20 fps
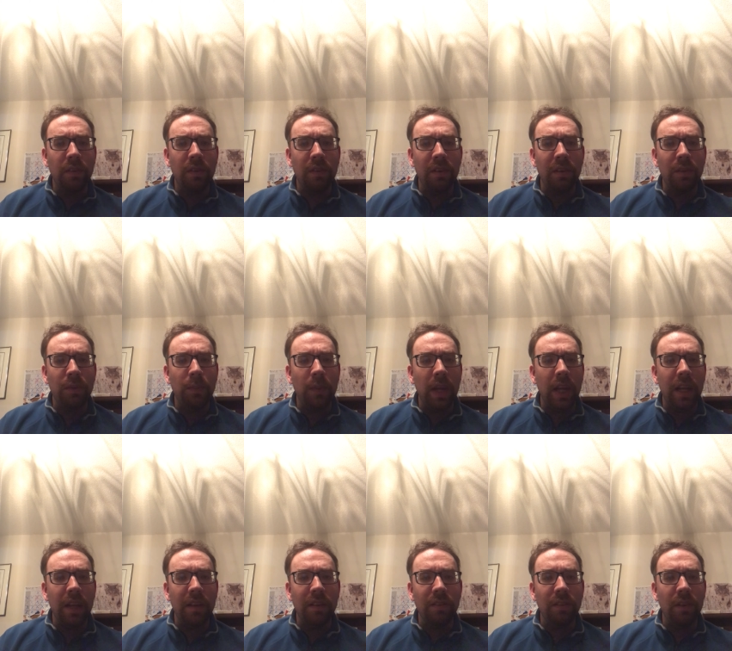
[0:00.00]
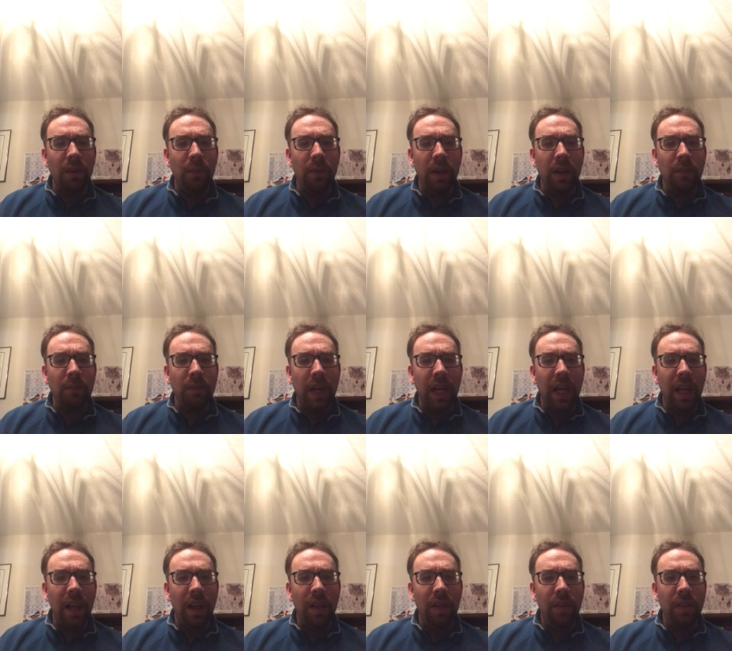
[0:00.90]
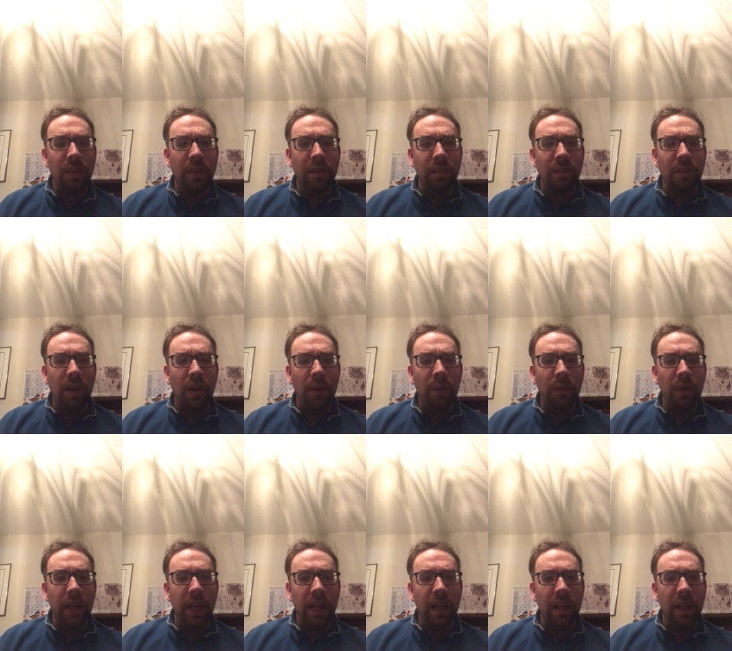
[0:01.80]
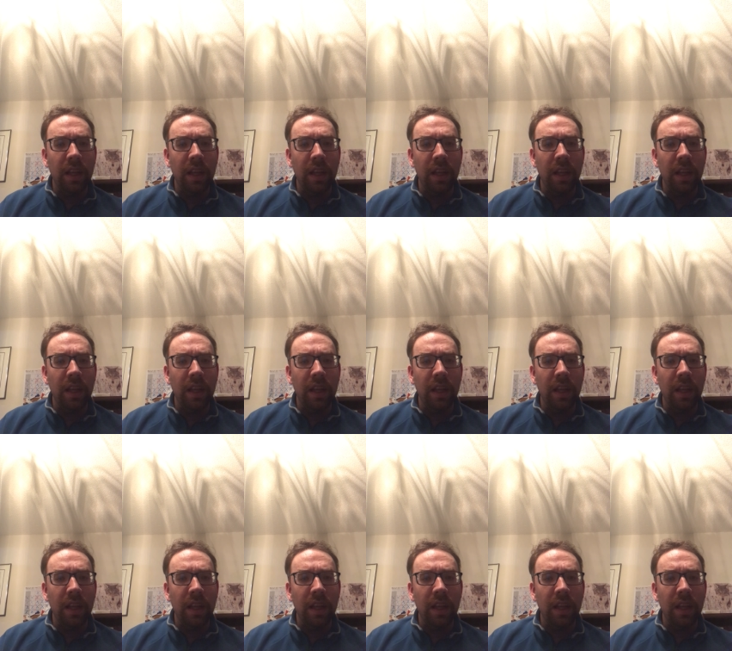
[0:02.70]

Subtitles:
just because the way my health is going.